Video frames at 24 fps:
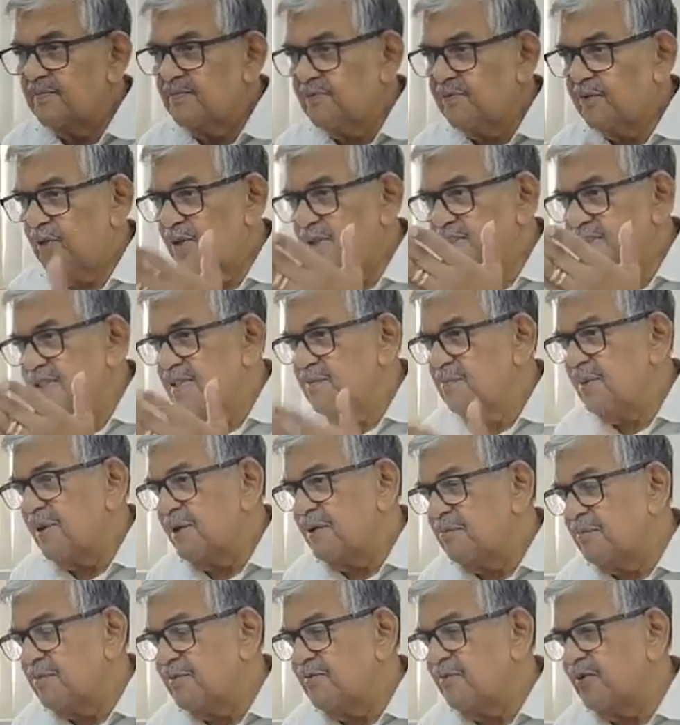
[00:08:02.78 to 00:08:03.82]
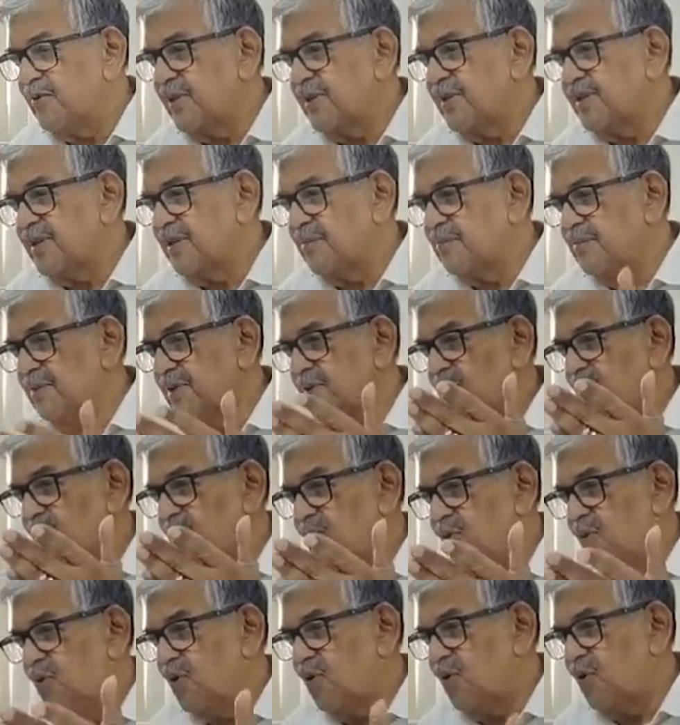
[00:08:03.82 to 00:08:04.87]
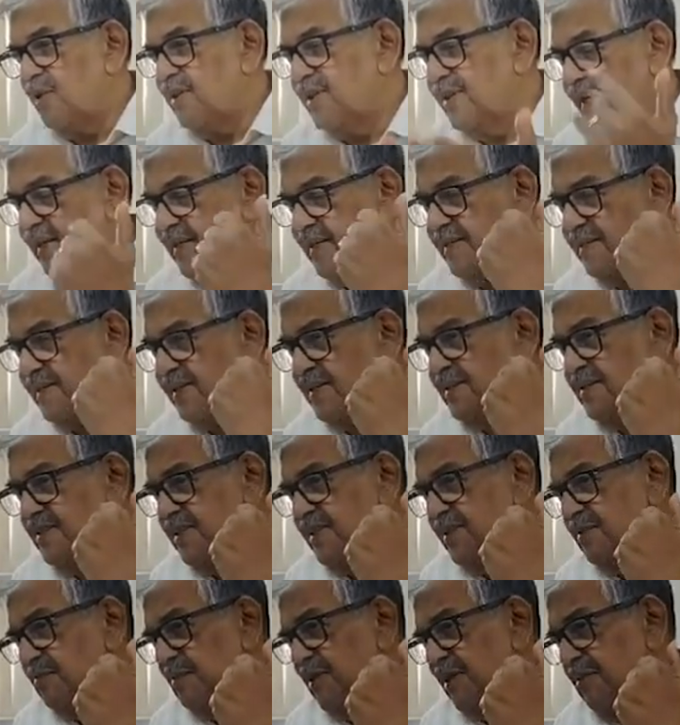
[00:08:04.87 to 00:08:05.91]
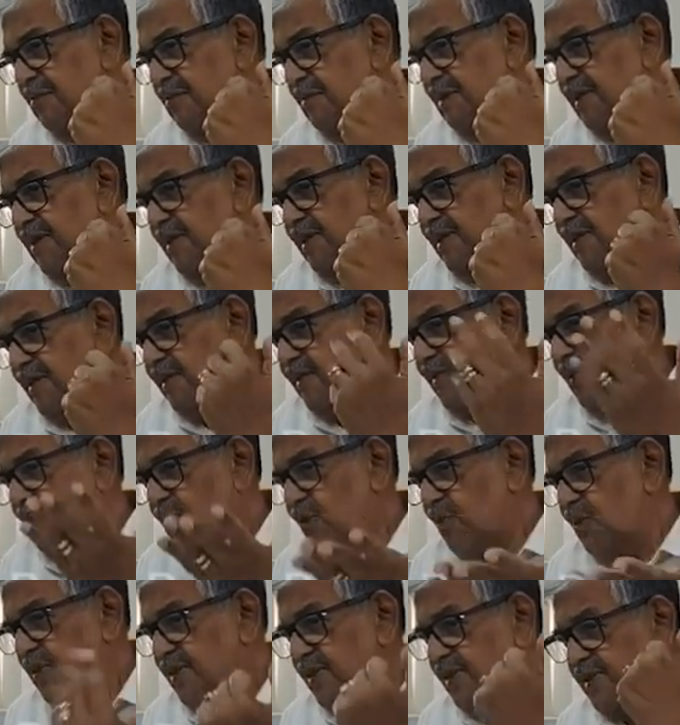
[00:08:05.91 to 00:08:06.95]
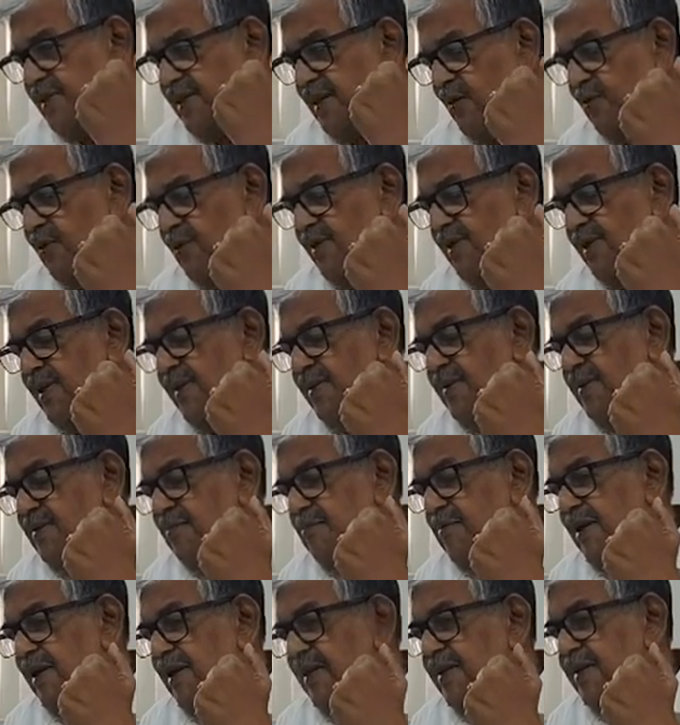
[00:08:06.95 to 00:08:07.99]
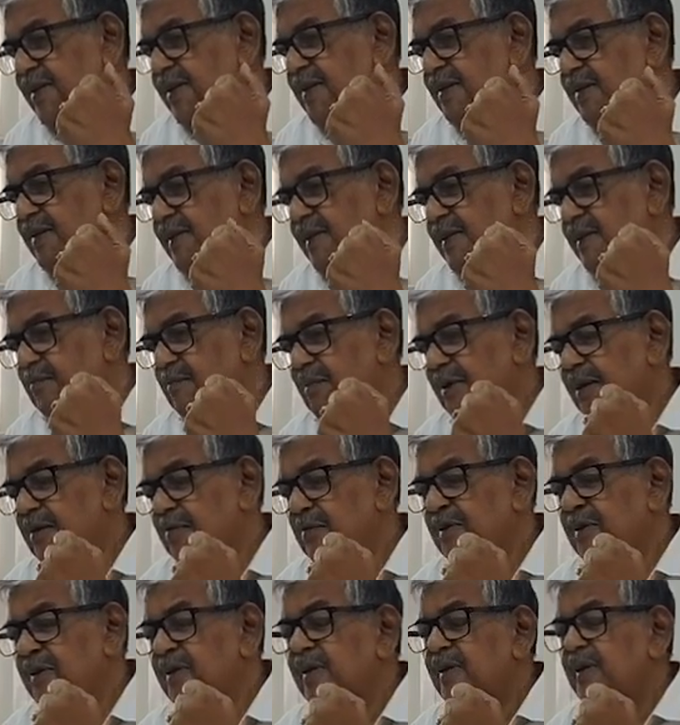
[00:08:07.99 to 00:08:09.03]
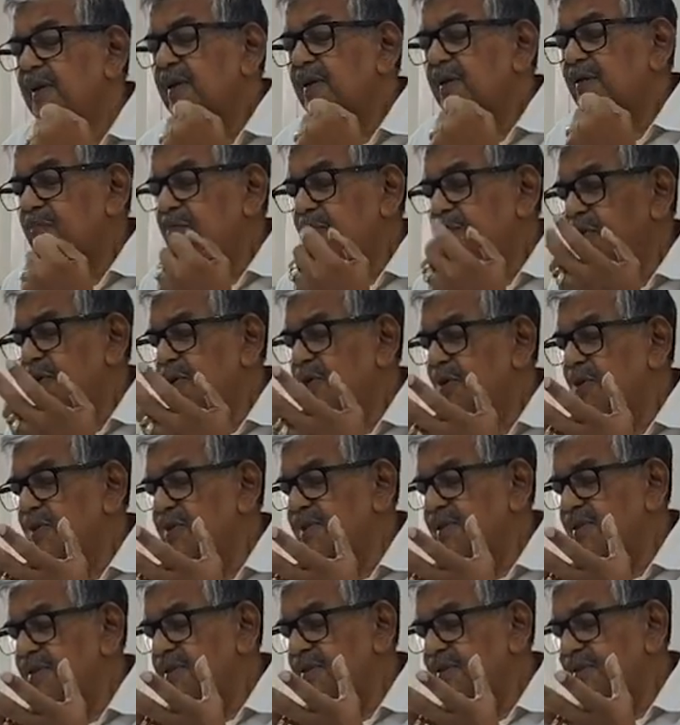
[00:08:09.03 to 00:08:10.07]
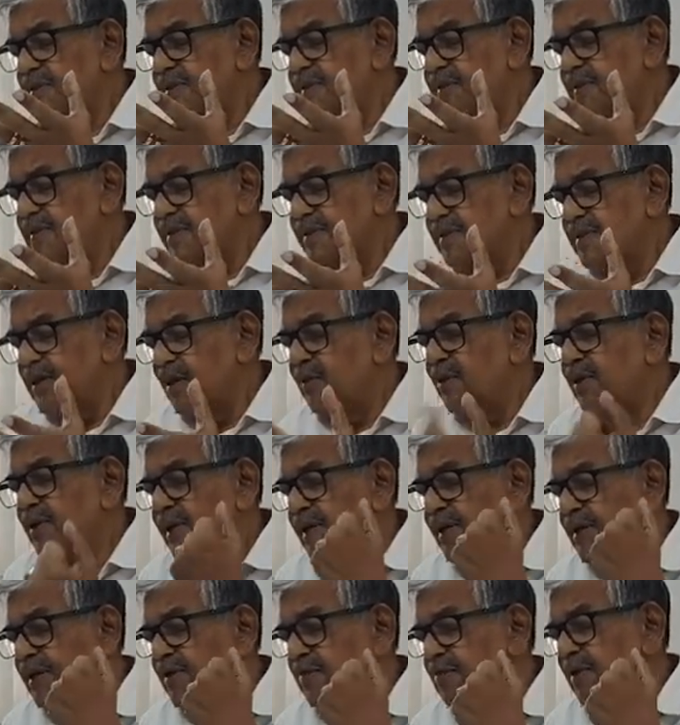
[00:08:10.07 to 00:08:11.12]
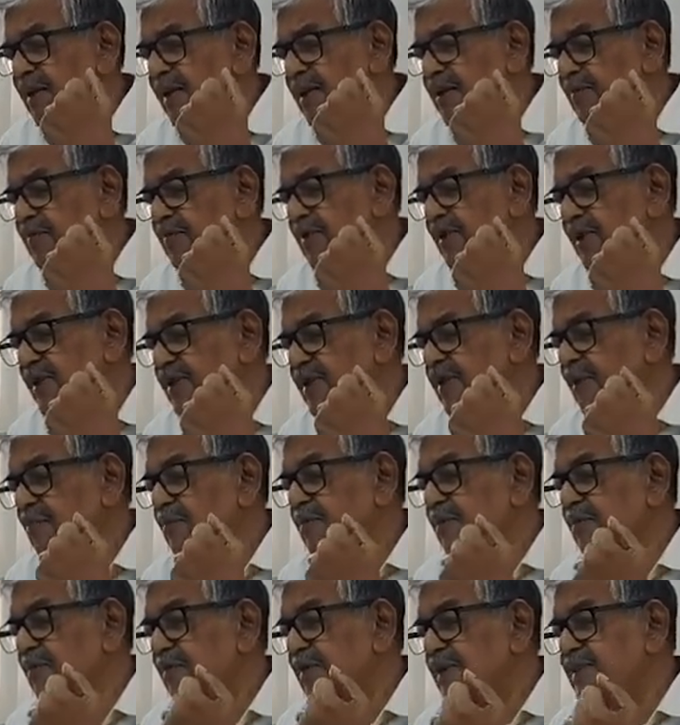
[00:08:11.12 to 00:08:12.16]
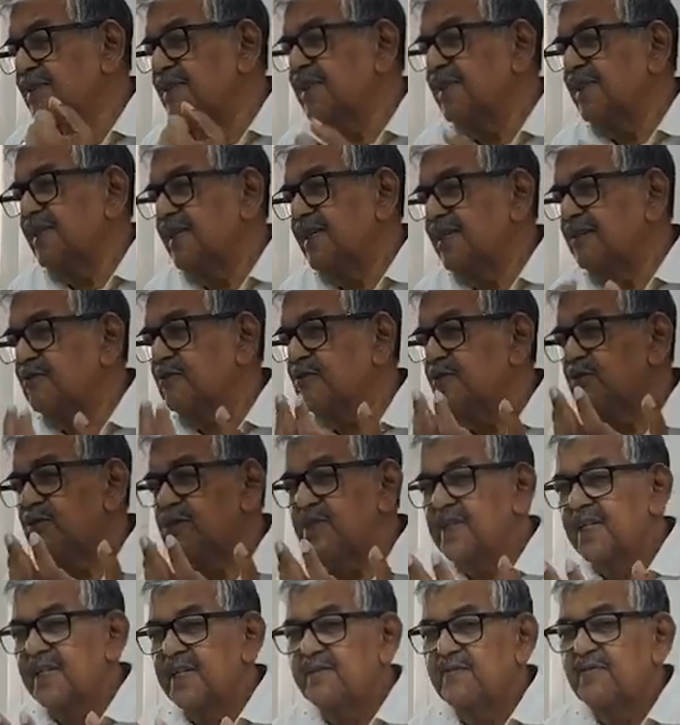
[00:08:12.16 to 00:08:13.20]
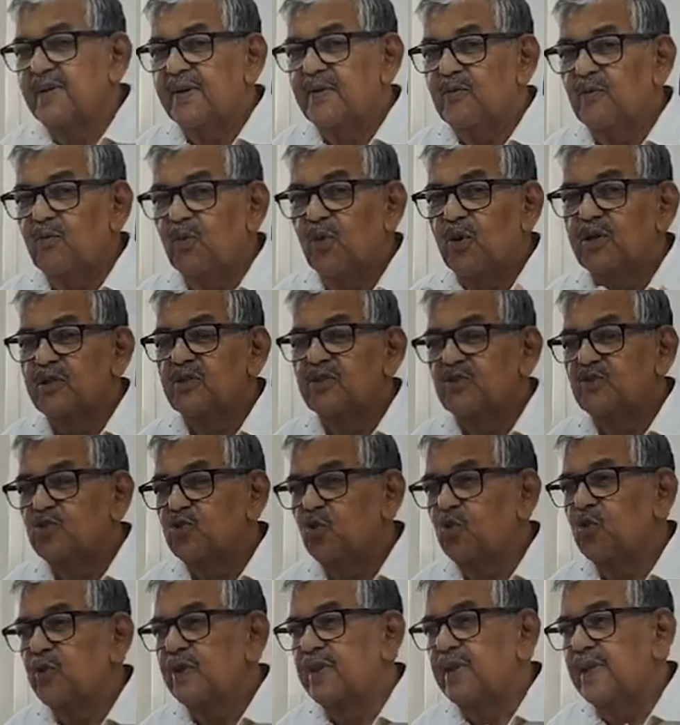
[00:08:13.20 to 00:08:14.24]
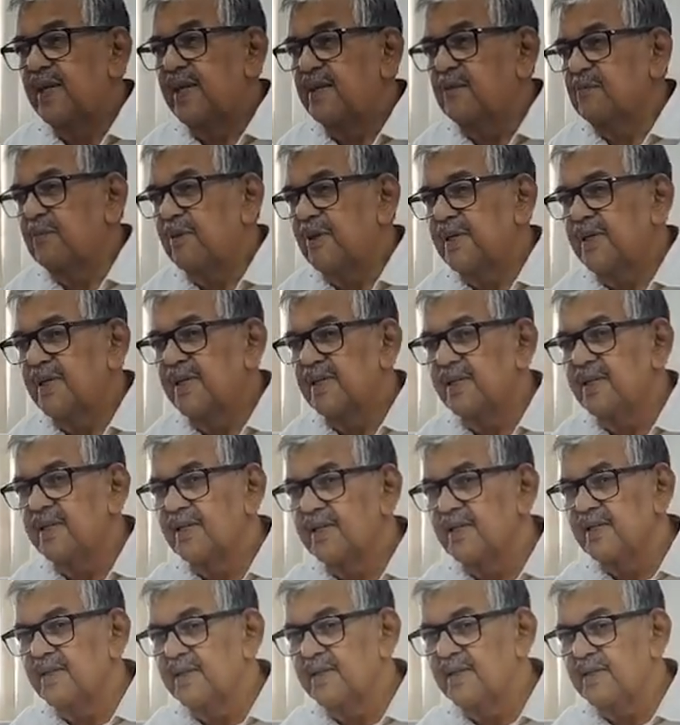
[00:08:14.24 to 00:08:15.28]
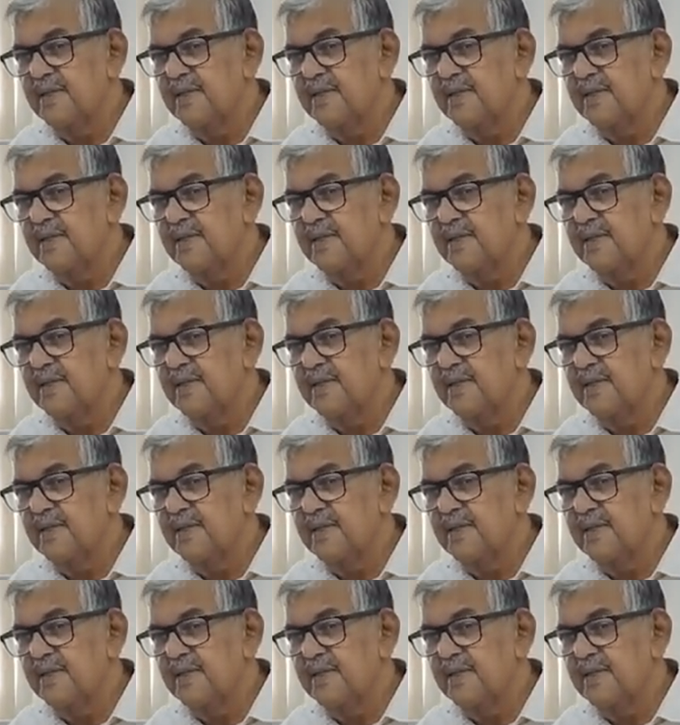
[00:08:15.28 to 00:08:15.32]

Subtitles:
Forest Department, for example, or the Agriculture Department, or the Town and Country Planning Department. Because Town and Country Planning, for example, basically has to certify what zone that particular